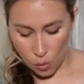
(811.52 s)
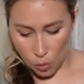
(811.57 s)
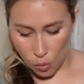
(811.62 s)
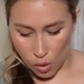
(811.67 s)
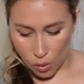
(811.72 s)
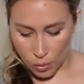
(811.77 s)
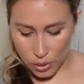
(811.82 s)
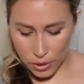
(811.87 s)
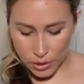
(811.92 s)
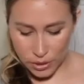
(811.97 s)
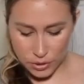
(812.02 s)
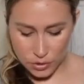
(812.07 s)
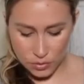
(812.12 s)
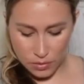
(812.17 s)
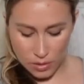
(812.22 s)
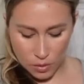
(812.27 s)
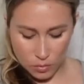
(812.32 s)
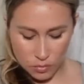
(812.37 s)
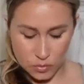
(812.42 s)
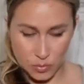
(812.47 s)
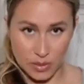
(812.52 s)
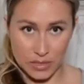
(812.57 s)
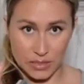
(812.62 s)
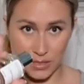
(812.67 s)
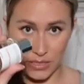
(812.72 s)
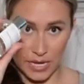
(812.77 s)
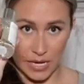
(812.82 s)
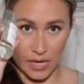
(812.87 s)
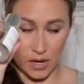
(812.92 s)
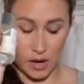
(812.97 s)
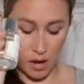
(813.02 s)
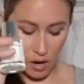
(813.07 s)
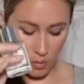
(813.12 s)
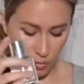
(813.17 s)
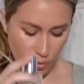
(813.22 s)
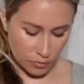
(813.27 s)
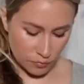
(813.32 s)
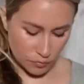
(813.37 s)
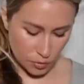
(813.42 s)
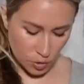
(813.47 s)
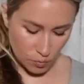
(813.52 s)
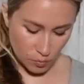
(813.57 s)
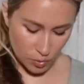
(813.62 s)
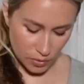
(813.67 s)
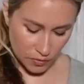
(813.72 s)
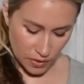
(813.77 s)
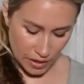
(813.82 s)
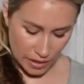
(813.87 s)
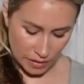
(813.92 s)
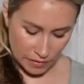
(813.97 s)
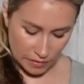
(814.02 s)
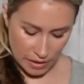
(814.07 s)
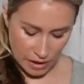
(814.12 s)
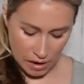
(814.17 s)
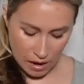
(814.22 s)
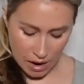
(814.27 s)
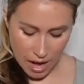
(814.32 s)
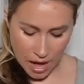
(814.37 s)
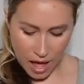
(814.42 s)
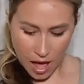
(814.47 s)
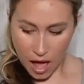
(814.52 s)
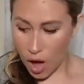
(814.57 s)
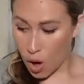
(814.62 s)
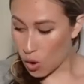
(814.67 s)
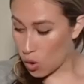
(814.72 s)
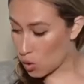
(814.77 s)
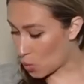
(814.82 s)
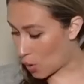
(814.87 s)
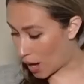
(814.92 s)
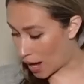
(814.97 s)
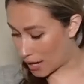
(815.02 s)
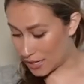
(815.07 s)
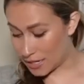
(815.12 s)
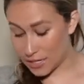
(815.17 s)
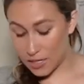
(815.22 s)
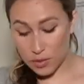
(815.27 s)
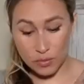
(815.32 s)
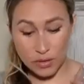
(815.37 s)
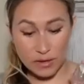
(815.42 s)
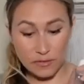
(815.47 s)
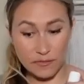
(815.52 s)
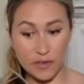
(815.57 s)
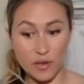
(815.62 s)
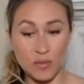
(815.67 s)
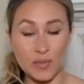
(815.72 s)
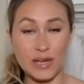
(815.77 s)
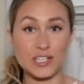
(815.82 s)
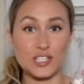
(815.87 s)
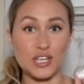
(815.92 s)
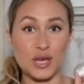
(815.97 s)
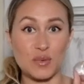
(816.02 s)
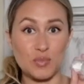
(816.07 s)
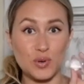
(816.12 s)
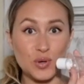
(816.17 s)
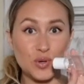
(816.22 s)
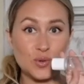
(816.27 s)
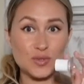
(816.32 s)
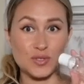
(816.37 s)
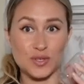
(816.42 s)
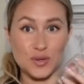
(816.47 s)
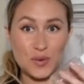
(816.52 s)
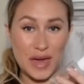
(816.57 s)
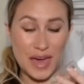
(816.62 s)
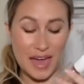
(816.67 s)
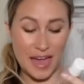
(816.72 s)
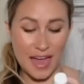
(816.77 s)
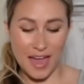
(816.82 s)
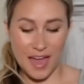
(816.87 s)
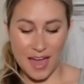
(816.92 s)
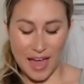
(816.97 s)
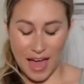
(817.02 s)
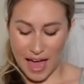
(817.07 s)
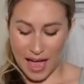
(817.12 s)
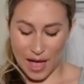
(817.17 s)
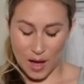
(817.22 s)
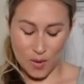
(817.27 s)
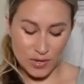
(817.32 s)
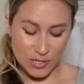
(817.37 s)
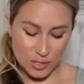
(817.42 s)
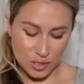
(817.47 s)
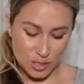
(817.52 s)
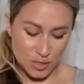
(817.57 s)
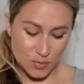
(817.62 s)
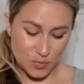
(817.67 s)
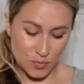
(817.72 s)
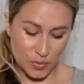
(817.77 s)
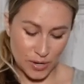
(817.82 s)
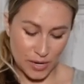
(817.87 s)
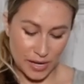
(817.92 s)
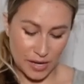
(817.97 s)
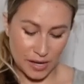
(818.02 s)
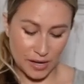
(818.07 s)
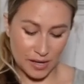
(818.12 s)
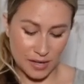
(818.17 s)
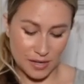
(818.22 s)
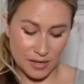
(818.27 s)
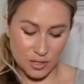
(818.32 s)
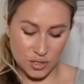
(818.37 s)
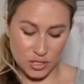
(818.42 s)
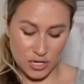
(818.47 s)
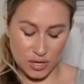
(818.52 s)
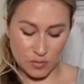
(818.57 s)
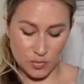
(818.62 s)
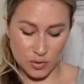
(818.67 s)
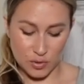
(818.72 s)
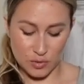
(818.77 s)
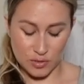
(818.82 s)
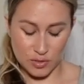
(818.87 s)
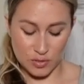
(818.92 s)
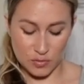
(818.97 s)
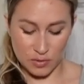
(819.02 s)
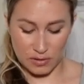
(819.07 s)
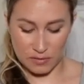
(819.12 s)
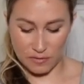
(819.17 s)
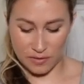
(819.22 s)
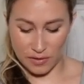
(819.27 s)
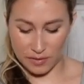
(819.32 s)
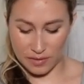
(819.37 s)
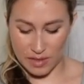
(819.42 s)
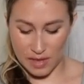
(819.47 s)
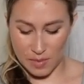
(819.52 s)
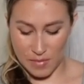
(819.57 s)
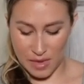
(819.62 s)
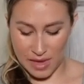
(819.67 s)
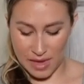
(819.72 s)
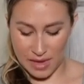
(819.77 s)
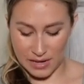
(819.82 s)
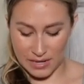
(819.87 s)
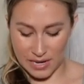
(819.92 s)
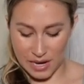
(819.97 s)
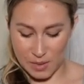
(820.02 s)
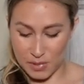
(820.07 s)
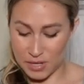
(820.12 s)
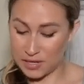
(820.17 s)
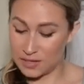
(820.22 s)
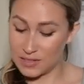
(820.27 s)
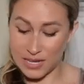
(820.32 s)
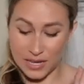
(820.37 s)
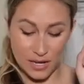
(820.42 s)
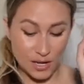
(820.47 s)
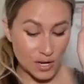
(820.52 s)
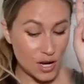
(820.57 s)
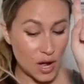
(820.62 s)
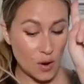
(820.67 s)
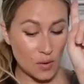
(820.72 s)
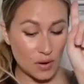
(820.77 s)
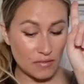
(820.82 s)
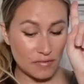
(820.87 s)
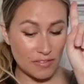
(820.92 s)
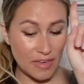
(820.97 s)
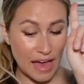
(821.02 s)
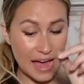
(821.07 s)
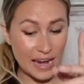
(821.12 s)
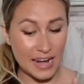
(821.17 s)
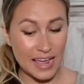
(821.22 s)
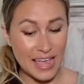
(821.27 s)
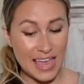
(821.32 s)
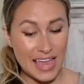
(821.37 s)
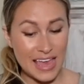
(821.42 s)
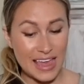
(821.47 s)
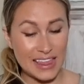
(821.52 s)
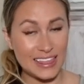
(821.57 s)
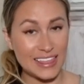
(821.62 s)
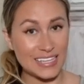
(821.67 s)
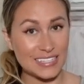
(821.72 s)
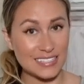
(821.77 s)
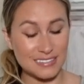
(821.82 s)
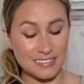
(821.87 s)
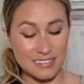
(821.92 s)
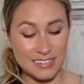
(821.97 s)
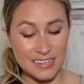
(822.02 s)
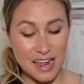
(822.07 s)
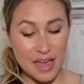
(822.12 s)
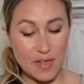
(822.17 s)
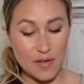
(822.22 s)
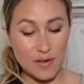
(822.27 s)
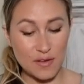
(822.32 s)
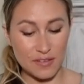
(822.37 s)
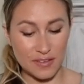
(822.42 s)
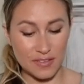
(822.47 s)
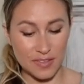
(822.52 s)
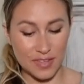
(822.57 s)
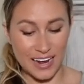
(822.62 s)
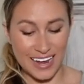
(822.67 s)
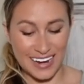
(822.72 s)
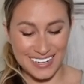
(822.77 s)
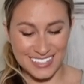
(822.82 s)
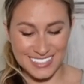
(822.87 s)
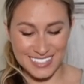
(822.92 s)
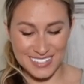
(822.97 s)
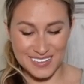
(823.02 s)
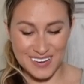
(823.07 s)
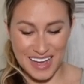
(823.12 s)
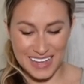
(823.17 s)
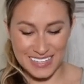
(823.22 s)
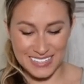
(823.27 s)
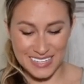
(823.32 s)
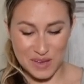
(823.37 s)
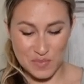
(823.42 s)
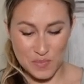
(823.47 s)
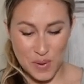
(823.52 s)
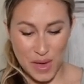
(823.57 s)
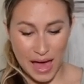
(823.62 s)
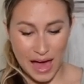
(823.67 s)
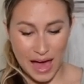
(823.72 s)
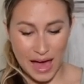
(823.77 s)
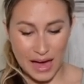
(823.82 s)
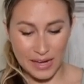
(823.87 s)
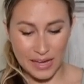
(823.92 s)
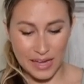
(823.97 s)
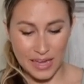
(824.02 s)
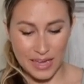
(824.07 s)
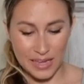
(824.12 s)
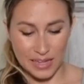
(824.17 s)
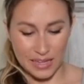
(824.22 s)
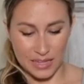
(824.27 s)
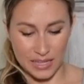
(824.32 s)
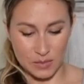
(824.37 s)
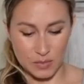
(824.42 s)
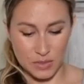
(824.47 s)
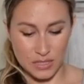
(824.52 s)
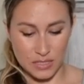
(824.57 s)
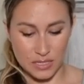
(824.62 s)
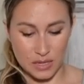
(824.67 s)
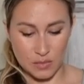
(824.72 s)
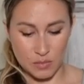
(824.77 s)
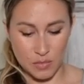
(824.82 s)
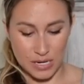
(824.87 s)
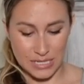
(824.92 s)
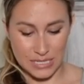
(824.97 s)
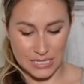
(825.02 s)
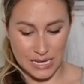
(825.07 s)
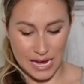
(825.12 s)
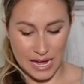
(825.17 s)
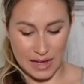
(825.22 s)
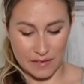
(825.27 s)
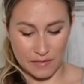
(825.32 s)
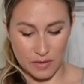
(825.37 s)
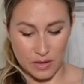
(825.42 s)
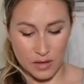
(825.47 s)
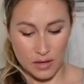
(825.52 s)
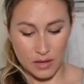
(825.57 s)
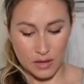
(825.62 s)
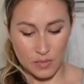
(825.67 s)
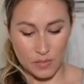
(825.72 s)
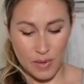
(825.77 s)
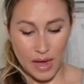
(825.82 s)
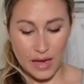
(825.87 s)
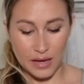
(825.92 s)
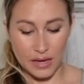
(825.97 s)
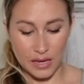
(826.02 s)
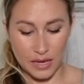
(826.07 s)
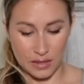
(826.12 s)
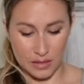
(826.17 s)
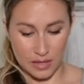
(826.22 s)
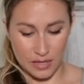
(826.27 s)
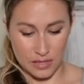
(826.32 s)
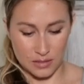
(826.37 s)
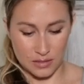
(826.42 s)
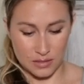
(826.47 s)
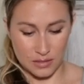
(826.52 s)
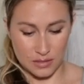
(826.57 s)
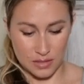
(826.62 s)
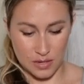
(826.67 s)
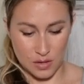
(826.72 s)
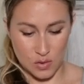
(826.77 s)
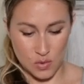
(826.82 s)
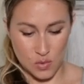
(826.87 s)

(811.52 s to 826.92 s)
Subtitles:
what we're gonna do though is we're gonna take our perfume, put that in there. Oh, I need to refill my shampoos. Okay, I always just bring shampoos and refill them, and I'm gonna take a note of that. This is another thing that I do as I pack. Let me see, I have packing list.